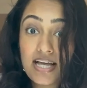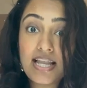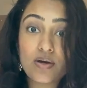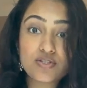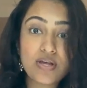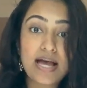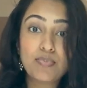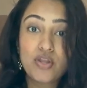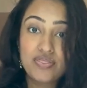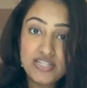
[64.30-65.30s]
allowed. So I
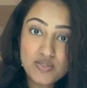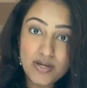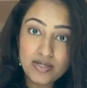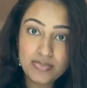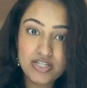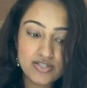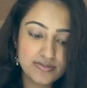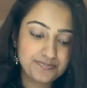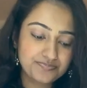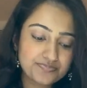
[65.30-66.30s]
bought this one because
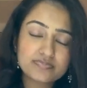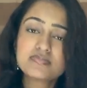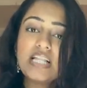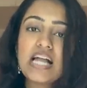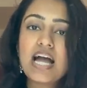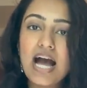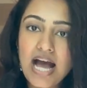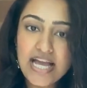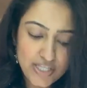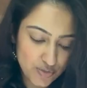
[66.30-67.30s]

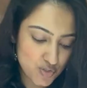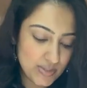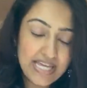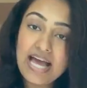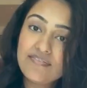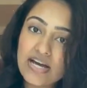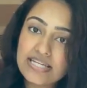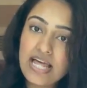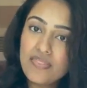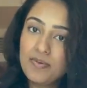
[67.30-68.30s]
I usually have
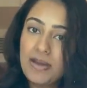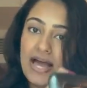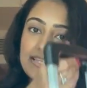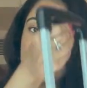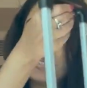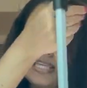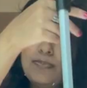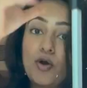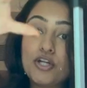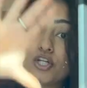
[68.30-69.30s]
another bag that I
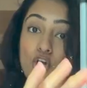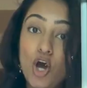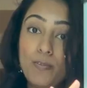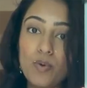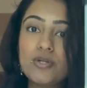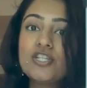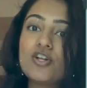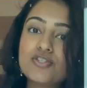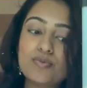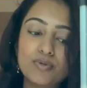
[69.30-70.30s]
keep on top, which is
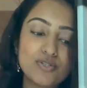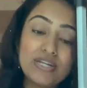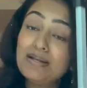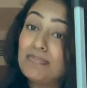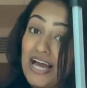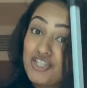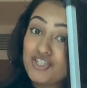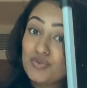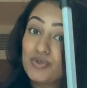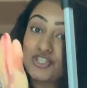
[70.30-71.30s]
also blue, so it'll
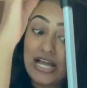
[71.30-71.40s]
match, which I